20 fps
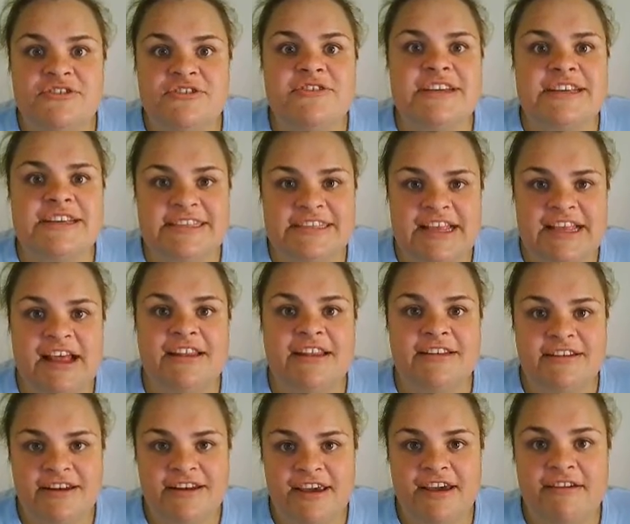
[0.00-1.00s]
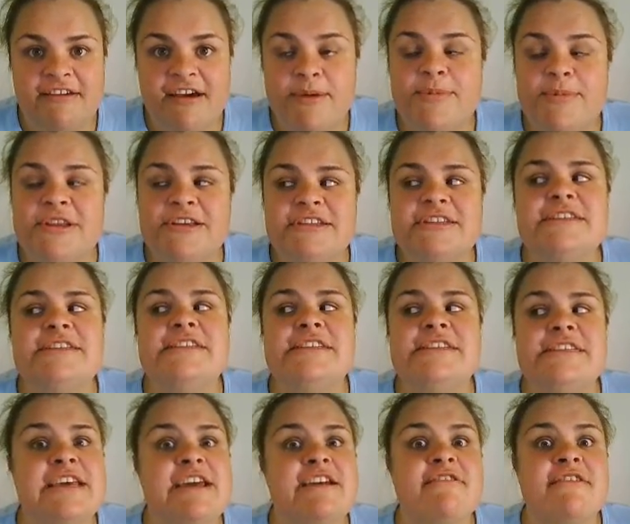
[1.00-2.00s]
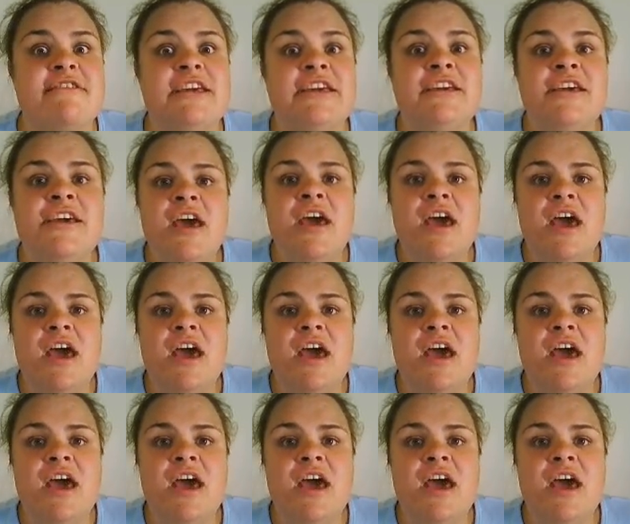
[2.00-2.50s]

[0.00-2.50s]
to Greek salad now. I'm allergic to dairy,